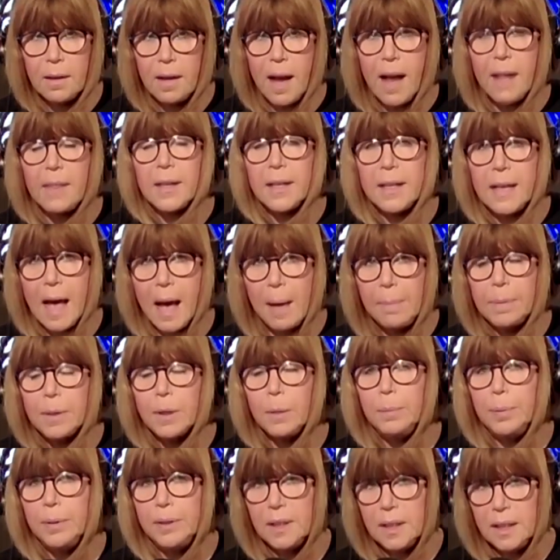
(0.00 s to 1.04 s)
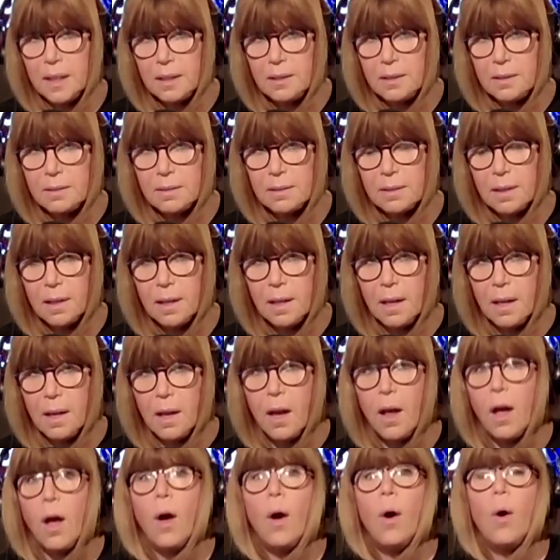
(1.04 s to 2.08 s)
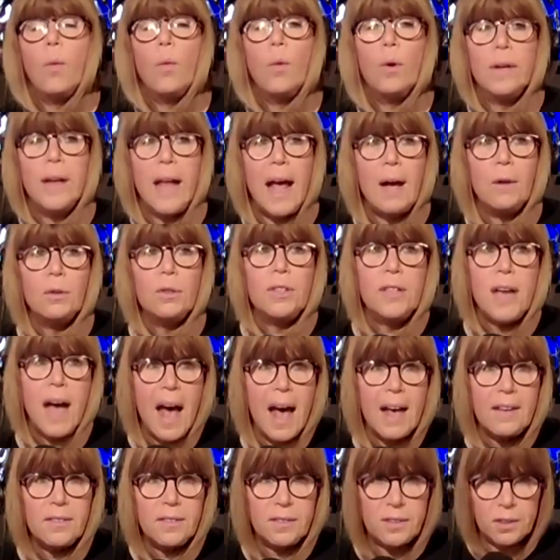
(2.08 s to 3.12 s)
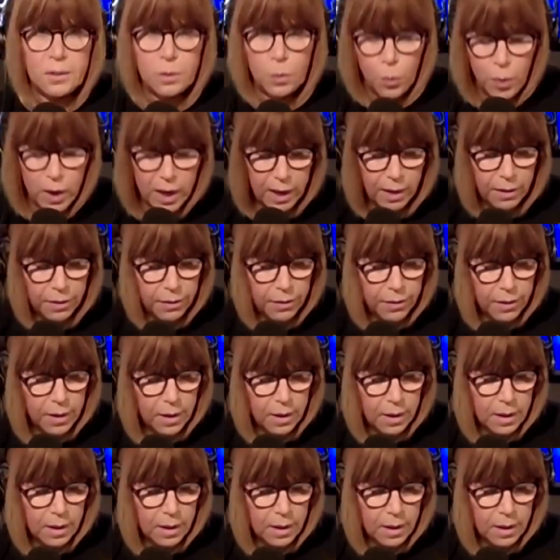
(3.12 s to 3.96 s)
and the Capitol Police were now tasked with